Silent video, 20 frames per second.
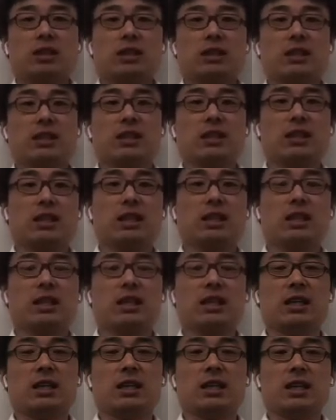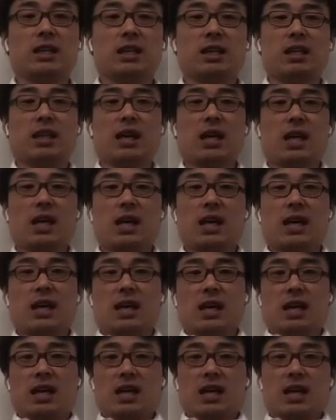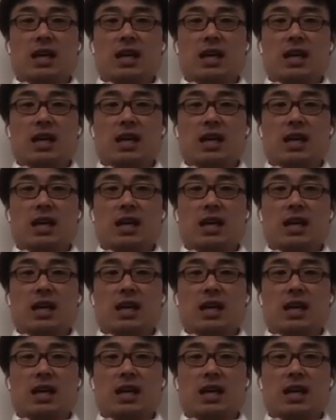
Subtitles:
[no speech]